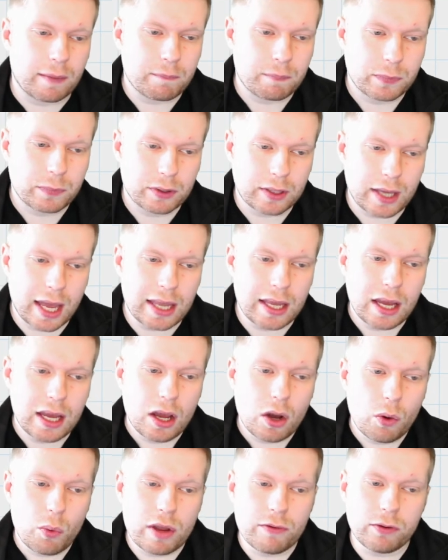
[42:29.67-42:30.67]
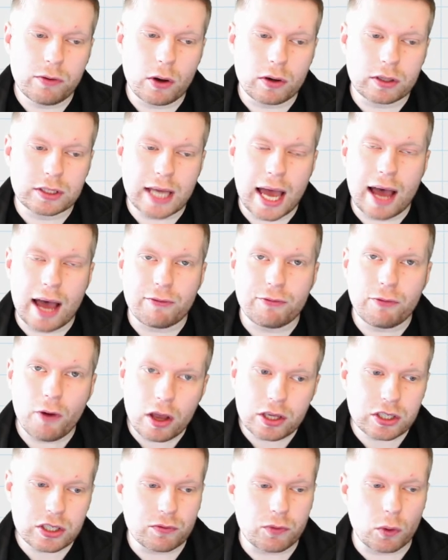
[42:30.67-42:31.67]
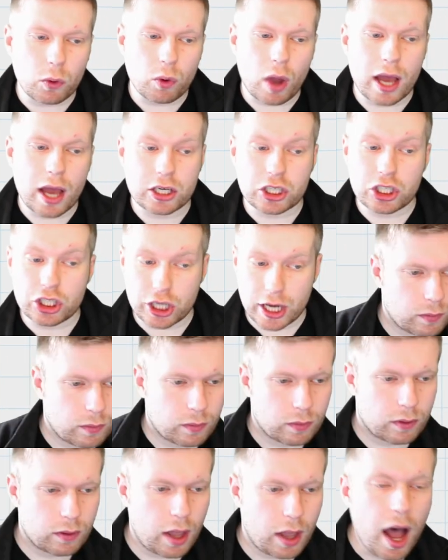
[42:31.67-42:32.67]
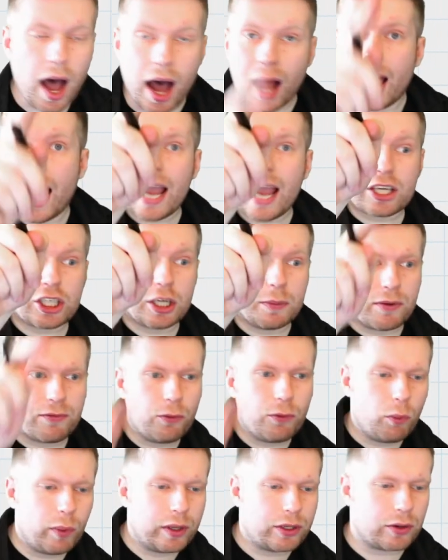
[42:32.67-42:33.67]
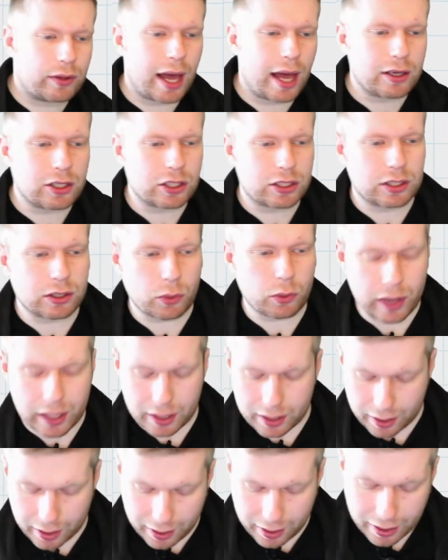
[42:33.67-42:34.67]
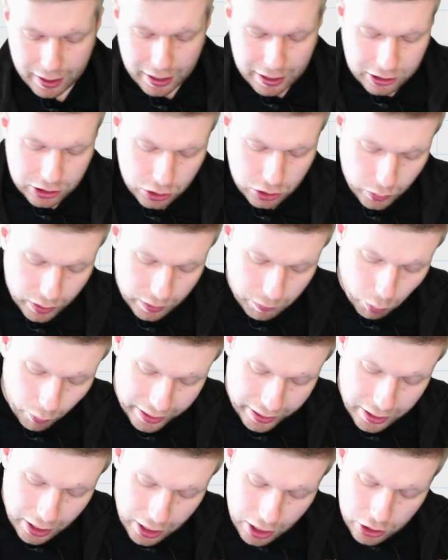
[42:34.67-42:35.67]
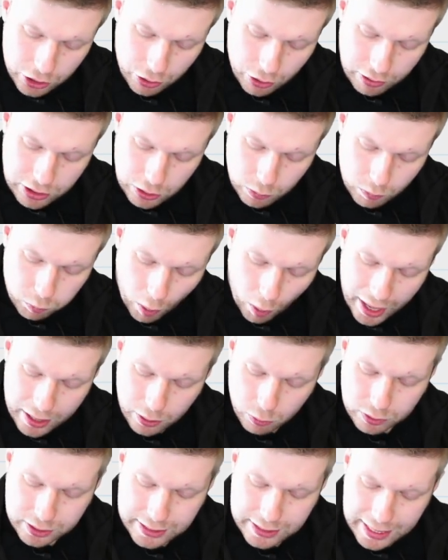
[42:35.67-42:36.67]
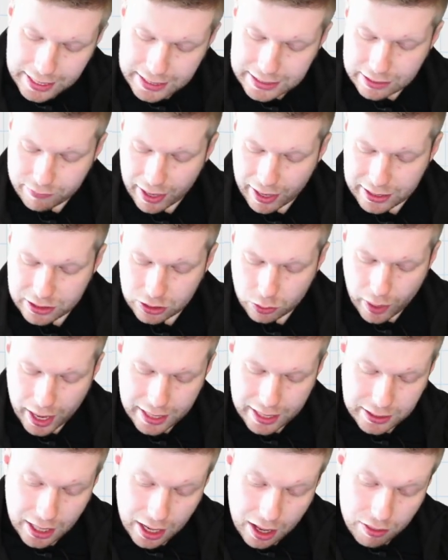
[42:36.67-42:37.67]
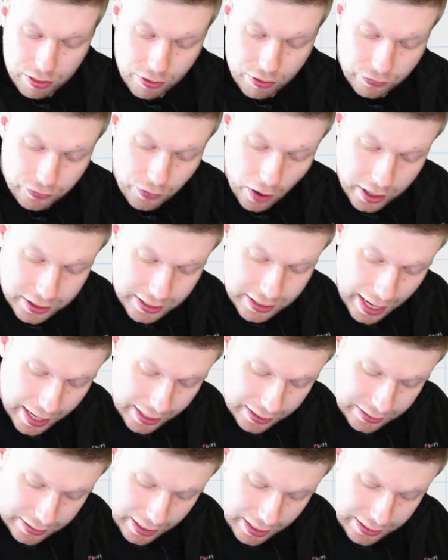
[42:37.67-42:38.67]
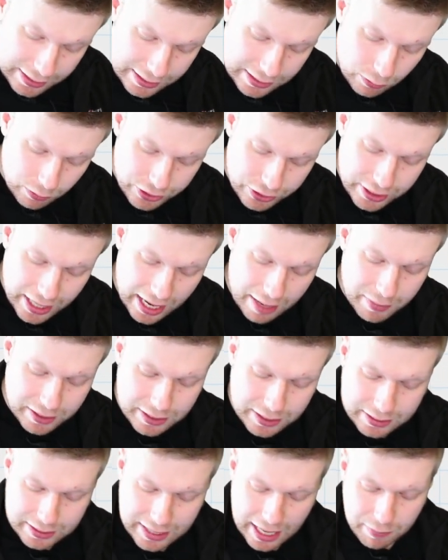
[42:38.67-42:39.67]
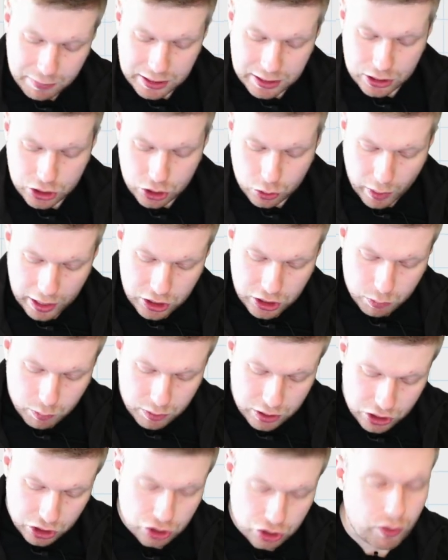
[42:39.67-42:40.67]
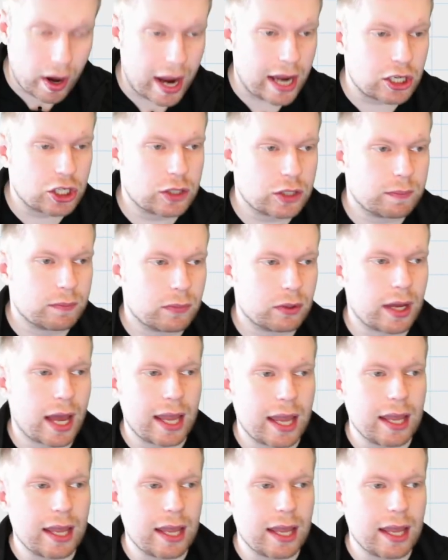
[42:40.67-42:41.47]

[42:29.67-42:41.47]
Okay, we've looked at, first of all, a shift. Actually, before we do that, just a quick point. You notice with y equals negative x squared, the vertex is still the same. It's the same situation with a stretch, okay?